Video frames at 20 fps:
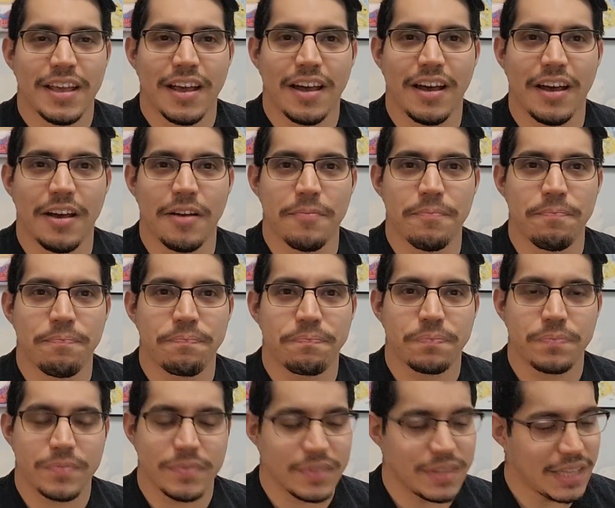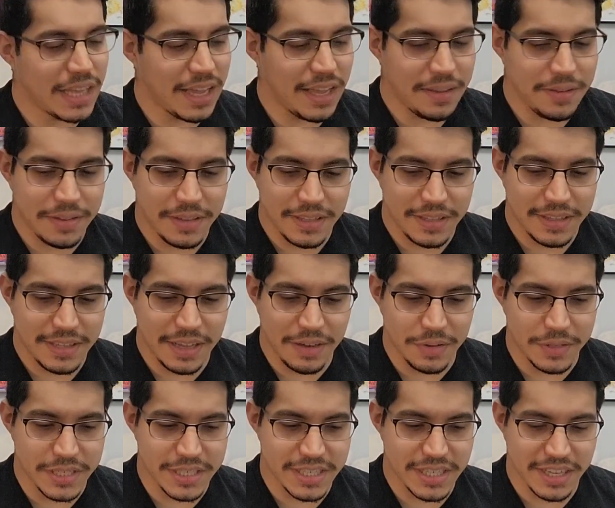that
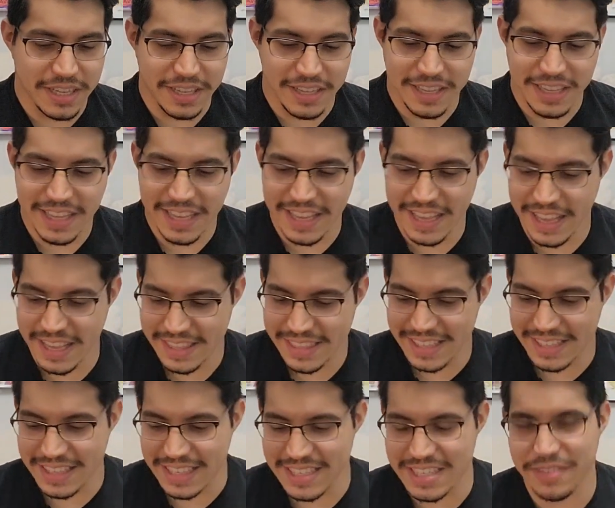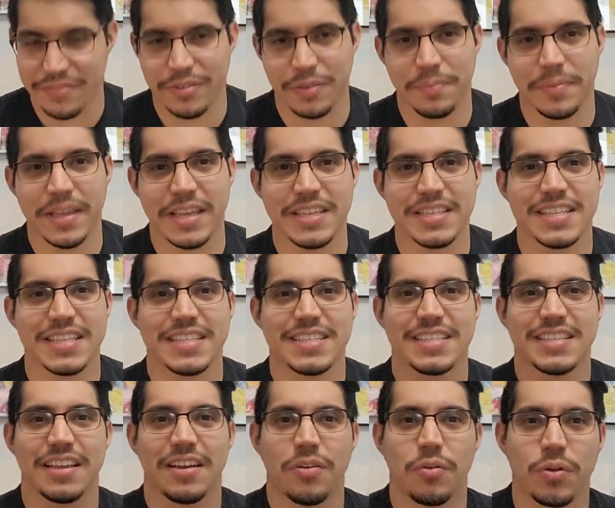was, I think that's it for me,
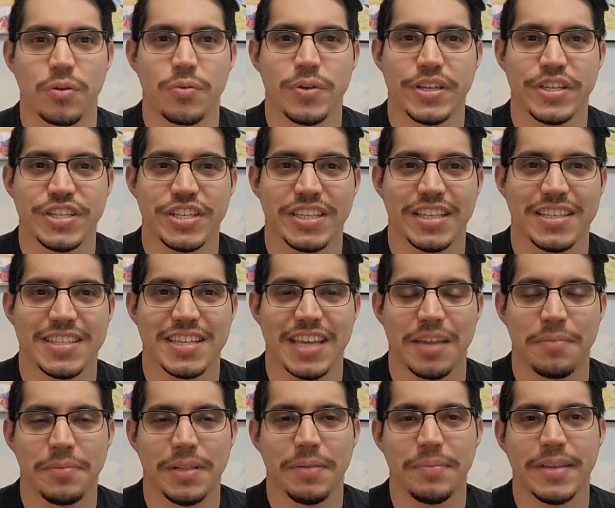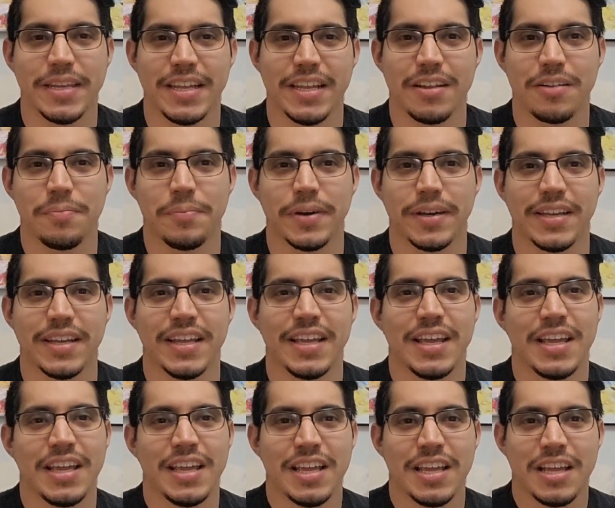since we're reaching the time limit here. But
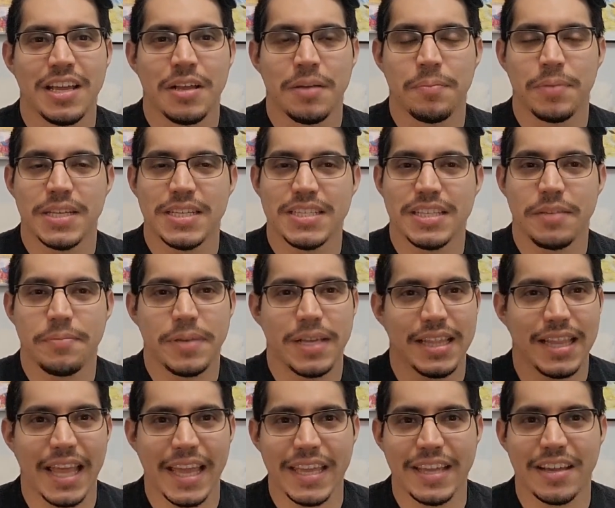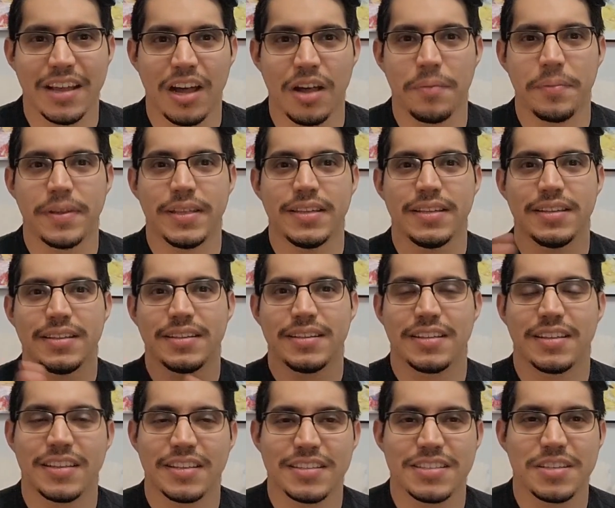please leave me a like, comment,
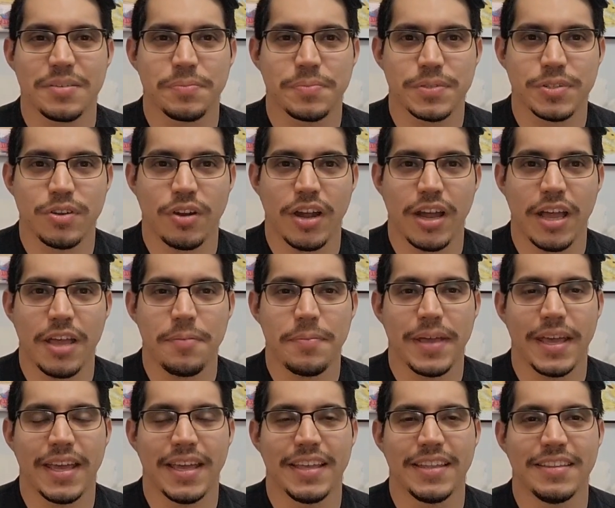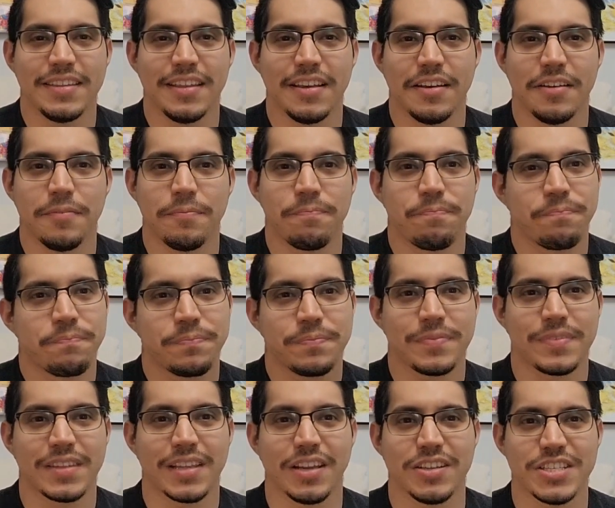subscribe, and
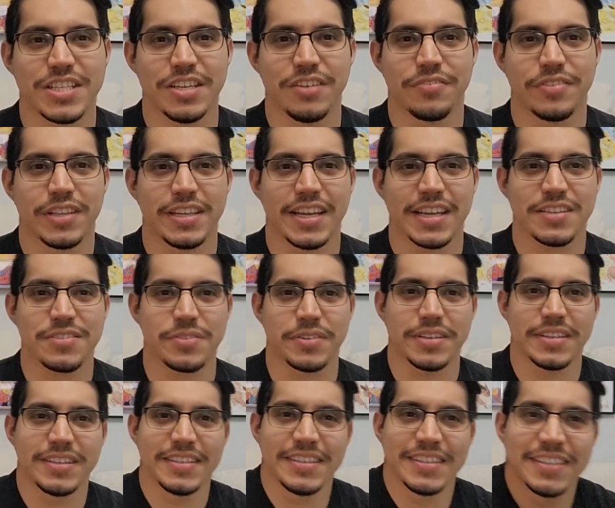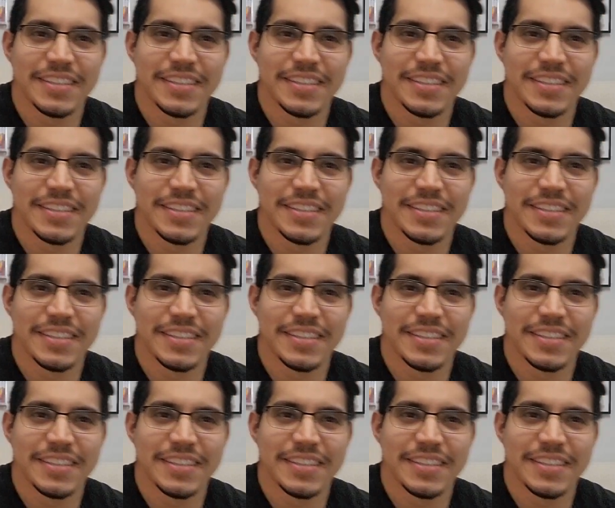I'll see you for the next one.